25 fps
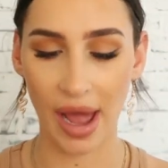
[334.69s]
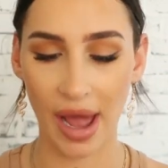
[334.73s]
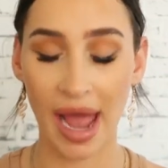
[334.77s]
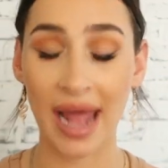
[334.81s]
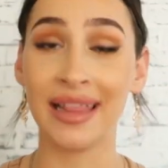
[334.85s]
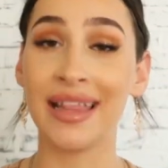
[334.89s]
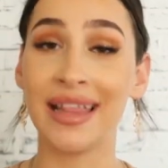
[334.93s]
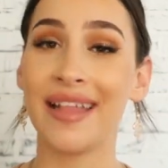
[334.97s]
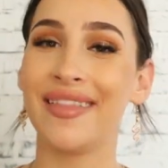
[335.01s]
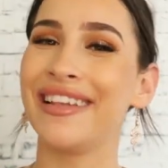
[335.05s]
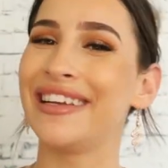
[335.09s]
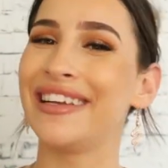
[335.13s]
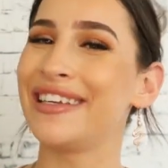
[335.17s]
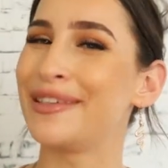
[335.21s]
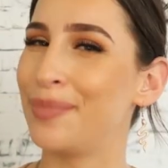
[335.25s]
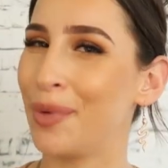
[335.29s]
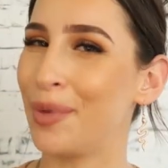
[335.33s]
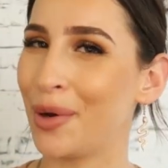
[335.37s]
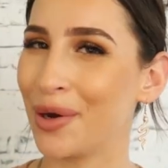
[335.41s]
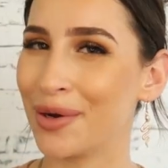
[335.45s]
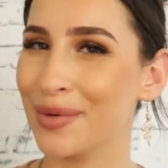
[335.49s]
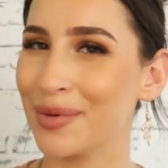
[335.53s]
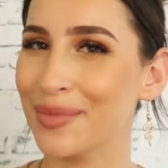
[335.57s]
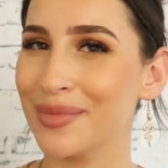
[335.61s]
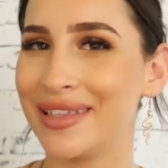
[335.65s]
And then these
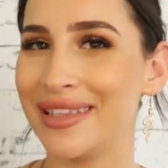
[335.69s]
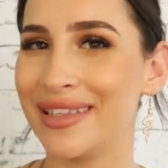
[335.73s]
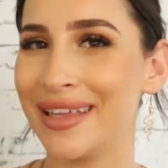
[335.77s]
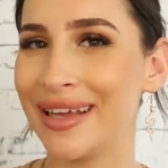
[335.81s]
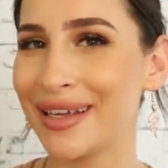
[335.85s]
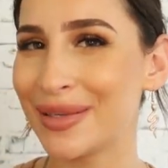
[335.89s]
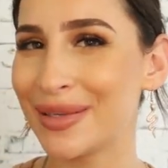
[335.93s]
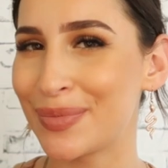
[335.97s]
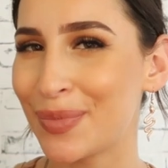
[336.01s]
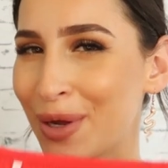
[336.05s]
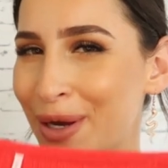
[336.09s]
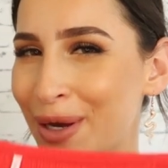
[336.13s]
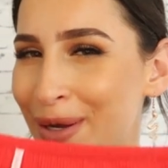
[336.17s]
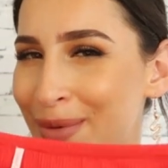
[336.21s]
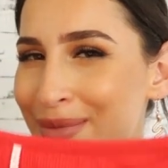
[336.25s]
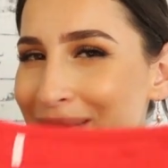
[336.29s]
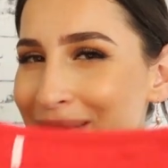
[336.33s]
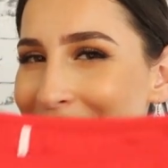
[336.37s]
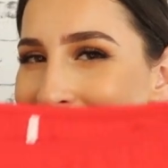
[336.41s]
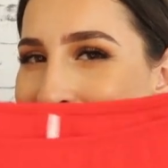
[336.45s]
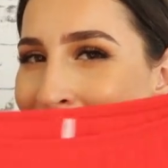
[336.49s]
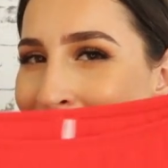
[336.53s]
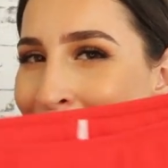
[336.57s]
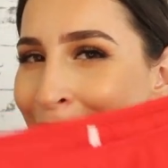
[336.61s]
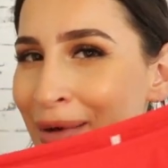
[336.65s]
bottoms. These bottoms
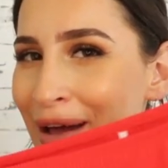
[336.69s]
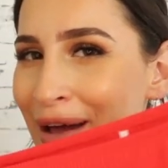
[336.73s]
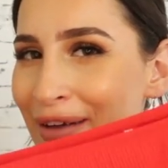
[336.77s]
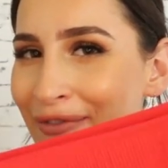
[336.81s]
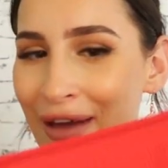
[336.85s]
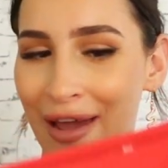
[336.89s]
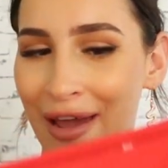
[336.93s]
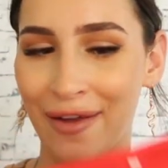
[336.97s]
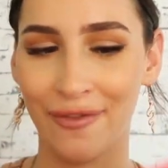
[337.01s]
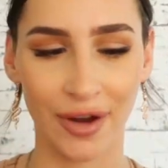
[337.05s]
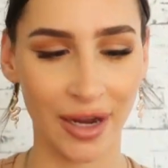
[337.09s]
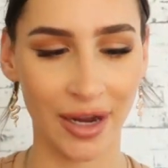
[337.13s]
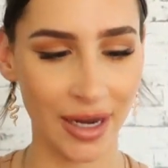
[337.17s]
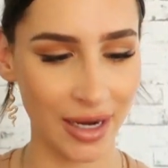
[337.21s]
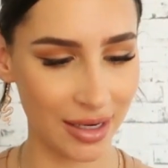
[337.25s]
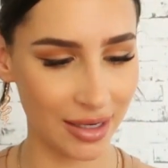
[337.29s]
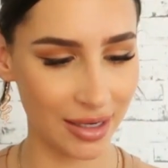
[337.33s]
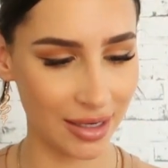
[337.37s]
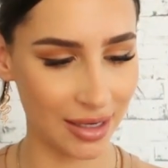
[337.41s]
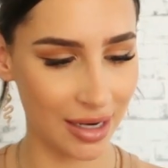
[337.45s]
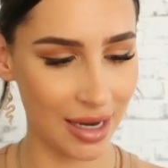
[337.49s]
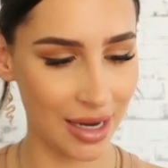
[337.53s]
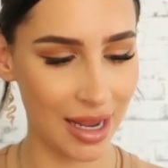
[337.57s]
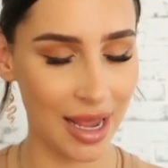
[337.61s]
are my favorite.